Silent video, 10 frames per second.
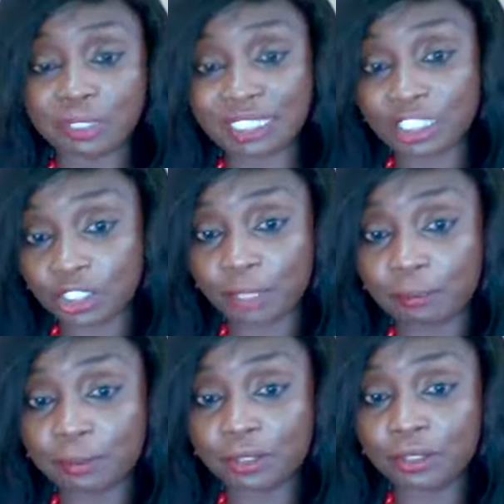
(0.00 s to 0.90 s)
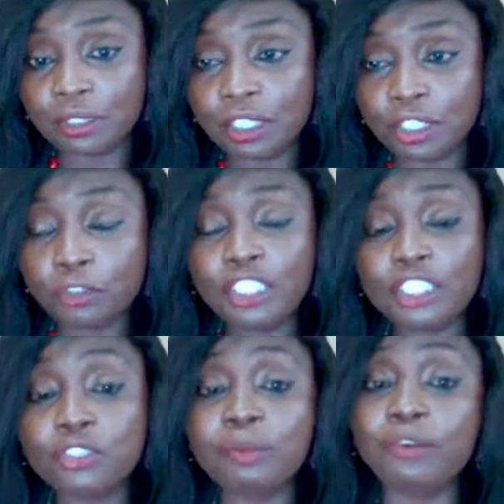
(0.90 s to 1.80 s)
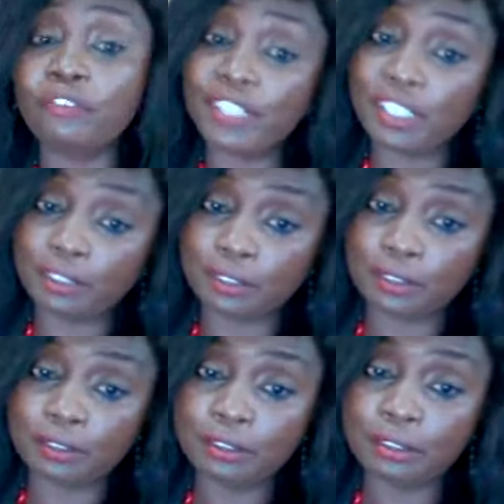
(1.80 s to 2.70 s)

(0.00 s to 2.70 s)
teachable, you need to be real.